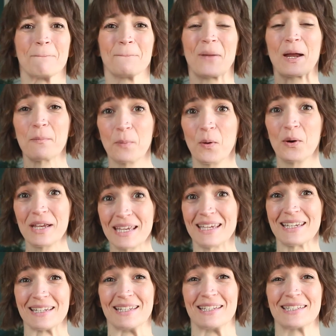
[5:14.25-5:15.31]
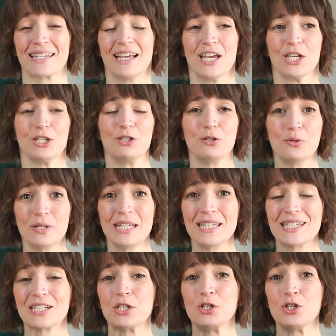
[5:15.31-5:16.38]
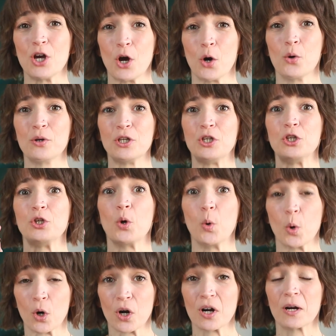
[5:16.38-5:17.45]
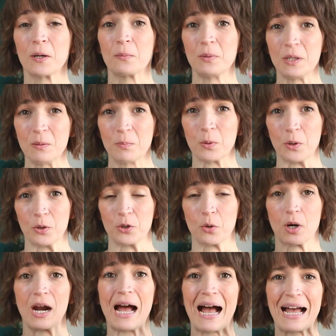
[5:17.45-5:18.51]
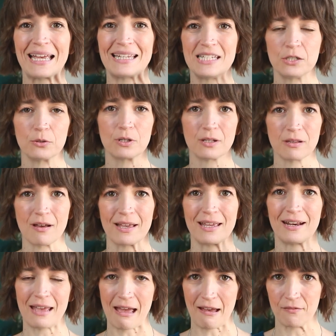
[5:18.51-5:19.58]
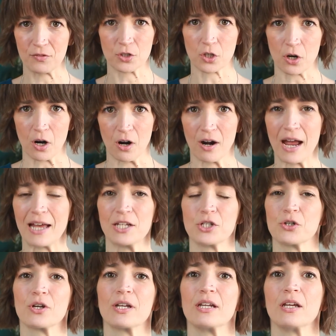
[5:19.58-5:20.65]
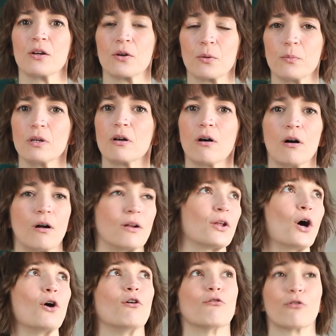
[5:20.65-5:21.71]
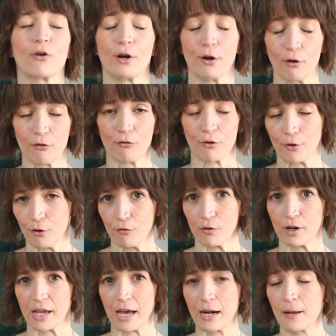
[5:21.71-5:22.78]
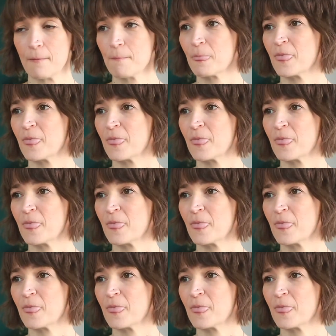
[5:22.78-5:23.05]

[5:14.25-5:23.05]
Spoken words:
My point is, you need to know your people, your ideal client avatar, as you're gonna hear it be called over and over and over again.